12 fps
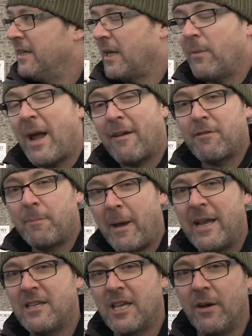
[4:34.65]
Now, we have to
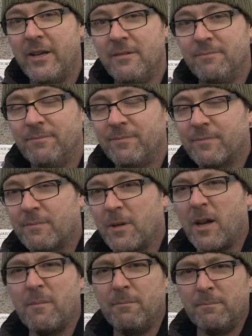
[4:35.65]
pay to go in,
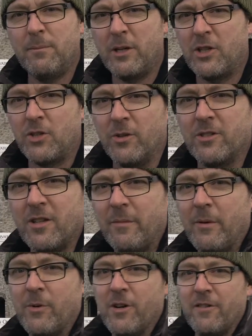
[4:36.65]
but I'm pretty sure it's going
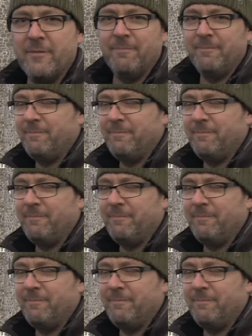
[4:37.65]
to be worth it.